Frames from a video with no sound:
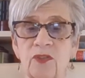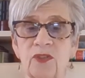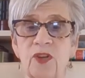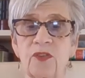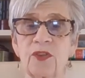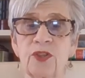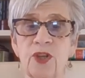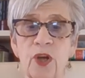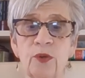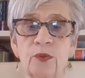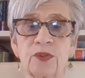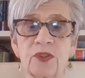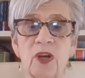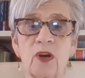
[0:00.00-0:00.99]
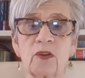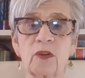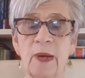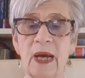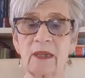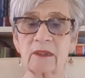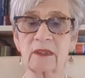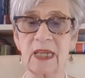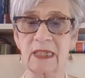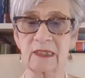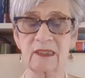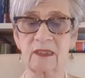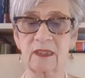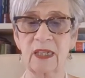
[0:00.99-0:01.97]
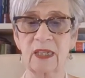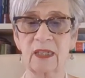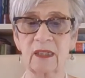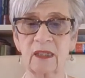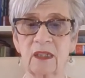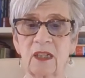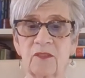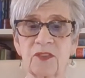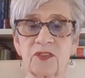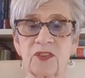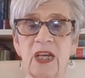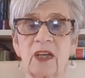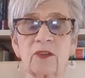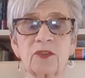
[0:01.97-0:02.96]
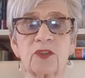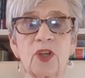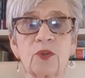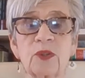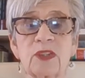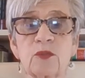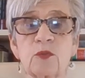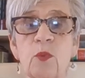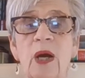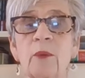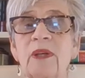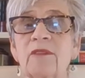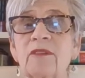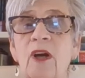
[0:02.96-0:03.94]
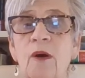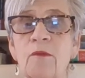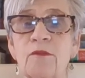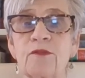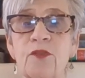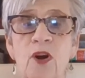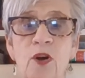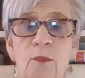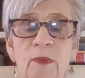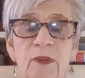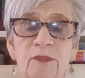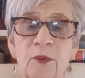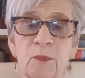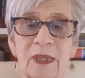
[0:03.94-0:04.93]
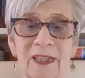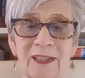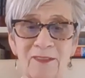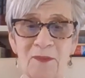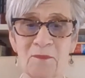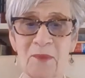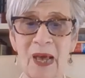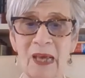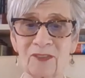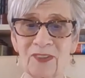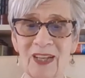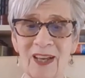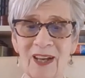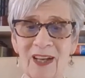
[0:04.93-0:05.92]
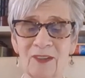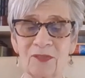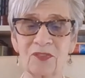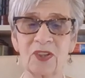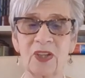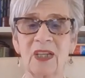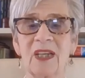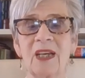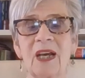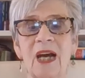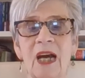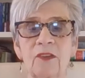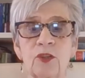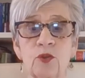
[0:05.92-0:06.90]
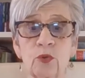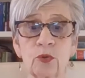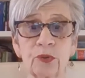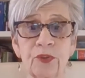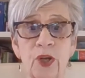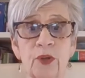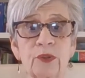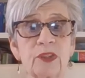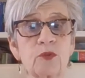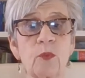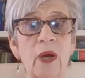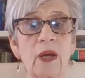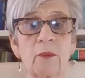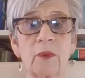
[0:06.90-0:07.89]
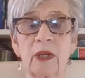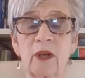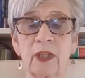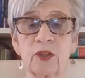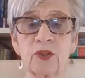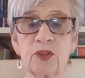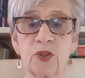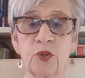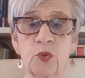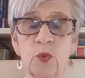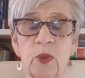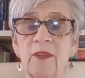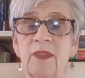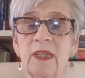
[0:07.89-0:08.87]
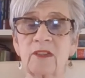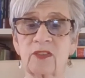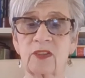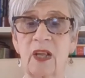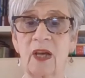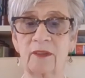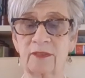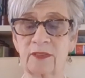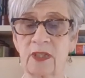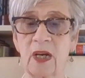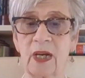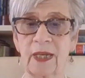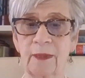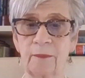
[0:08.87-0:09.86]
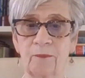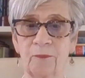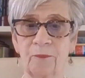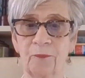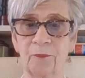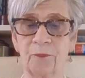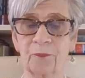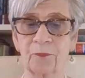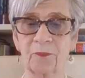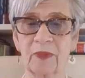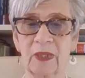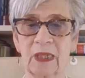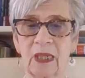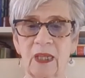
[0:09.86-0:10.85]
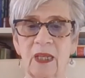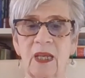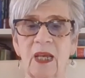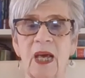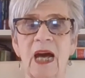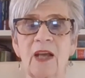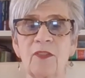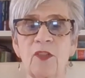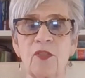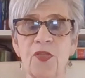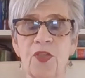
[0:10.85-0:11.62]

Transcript: So the nodes are about destiny. The South node is where we've come from, if you believe in past lives. And the North node is where we're going to in this lifetime. And the